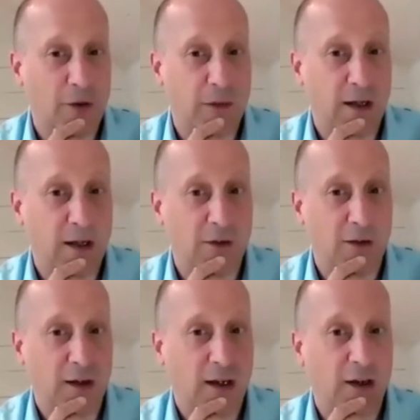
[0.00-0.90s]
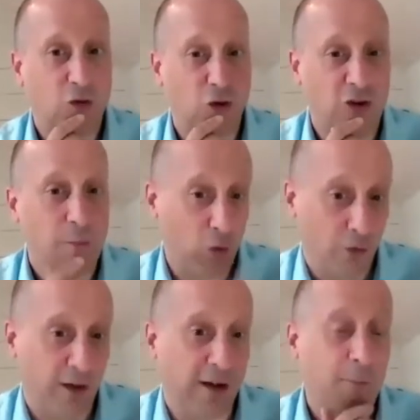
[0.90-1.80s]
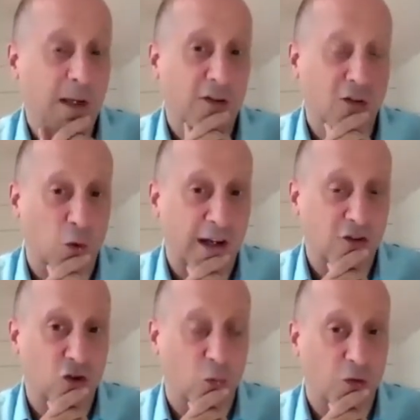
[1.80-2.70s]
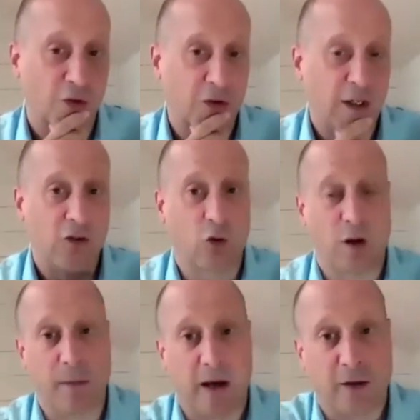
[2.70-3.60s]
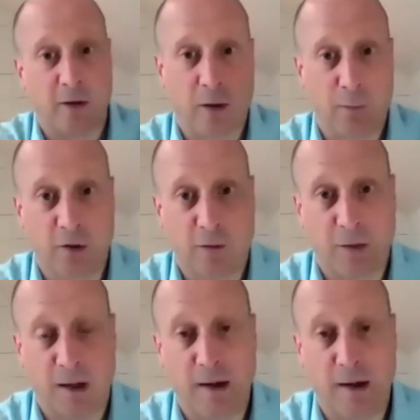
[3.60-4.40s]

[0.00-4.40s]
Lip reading: I think is crucially important, and it speaks to what Ashok was talking about in terms of the